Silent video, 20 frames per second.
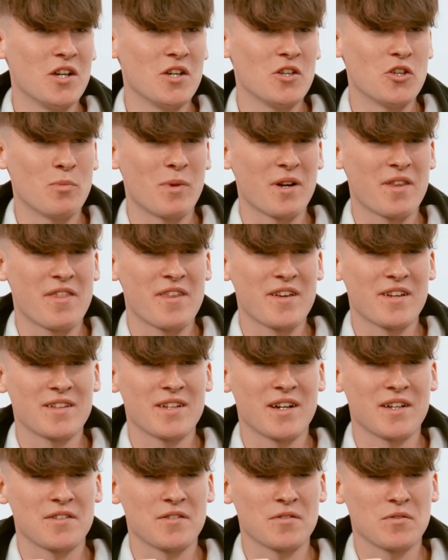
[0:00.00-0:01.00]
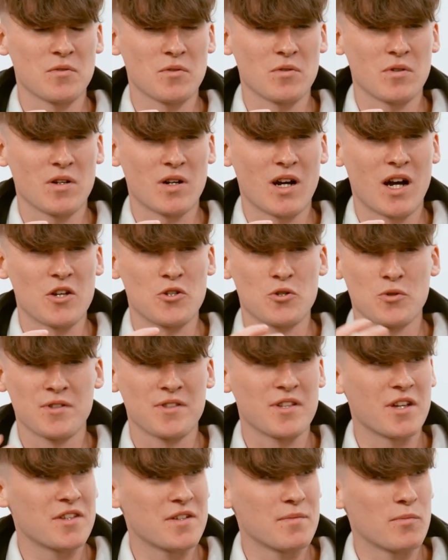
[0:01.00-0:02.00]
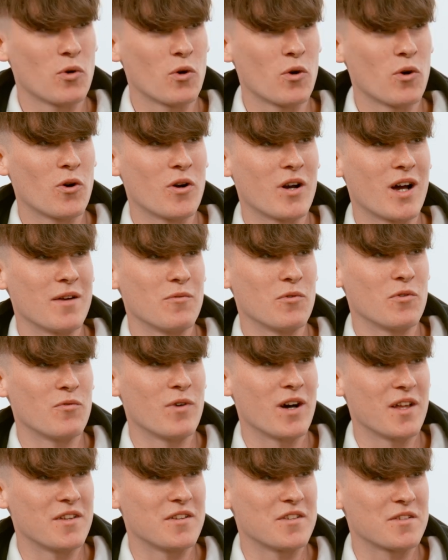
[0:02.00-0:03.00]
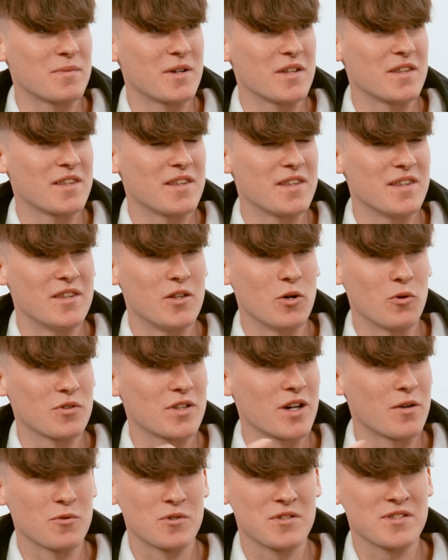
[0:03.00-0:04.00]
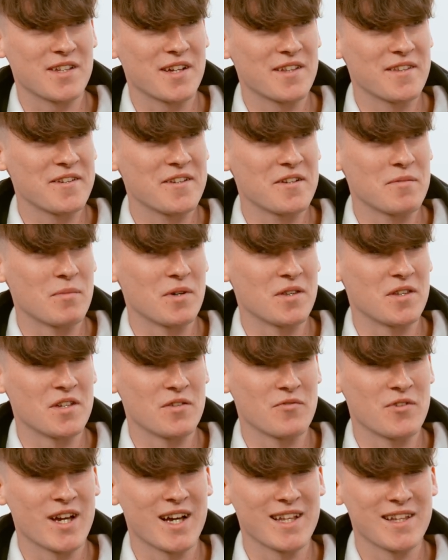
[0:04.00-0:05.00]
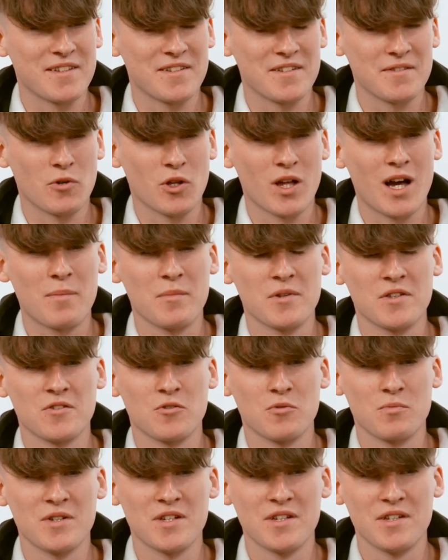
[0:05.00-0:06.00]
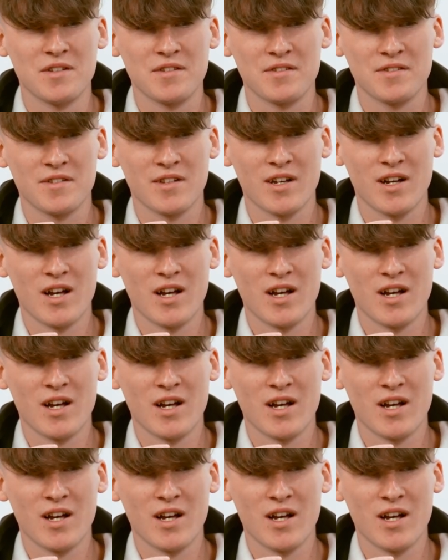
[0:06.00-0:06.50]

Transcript: You might think that I should study more, I would rather spend those hours studying, but in reality, what happens to me is